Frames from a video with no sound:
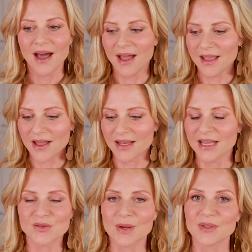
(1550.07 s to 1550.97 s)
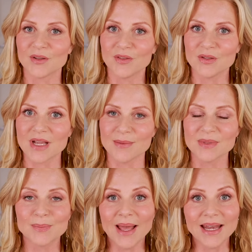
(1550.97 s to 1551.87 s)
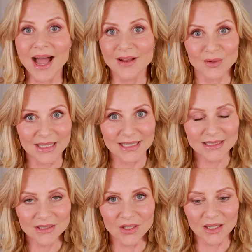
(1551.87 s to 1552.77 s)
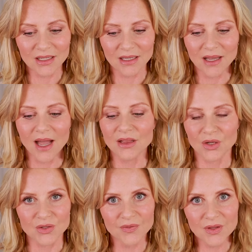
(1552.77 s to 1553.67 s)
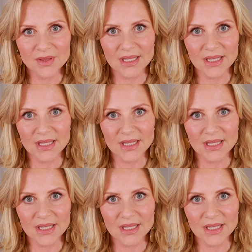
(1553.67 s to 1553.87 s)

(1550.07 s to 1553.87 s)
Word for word: I got interrupted a few times, but I really like the look. I learned a few